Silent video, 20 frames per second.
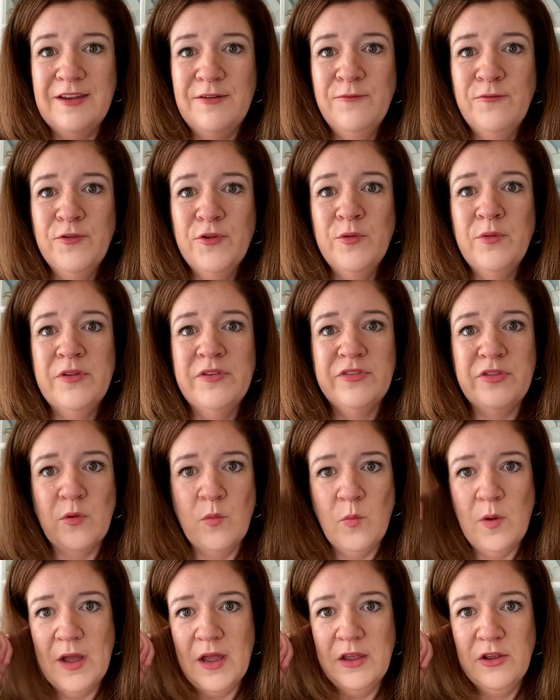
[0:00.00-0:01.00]
influence
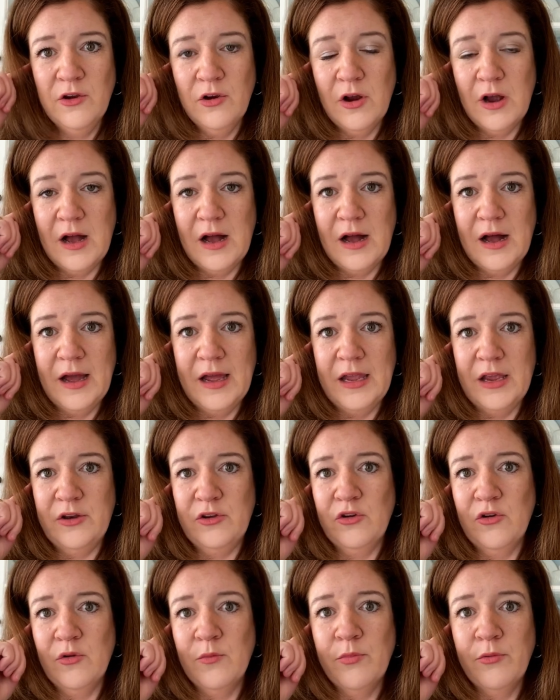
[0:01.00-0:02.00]
the way your eye
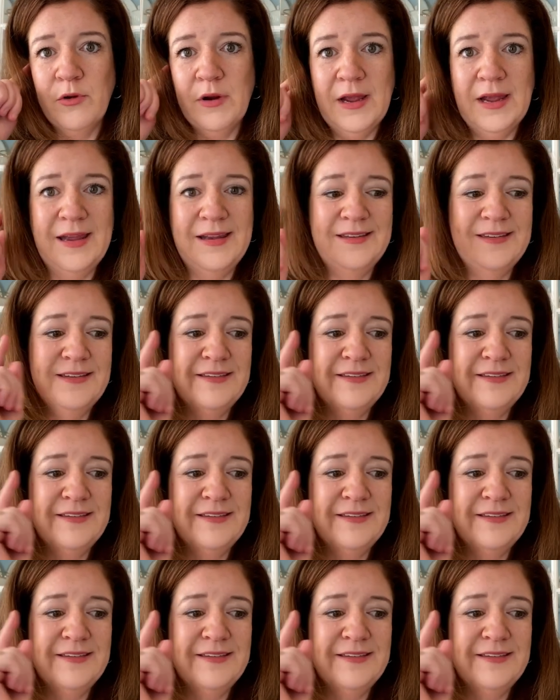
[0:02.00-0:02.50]
and your brain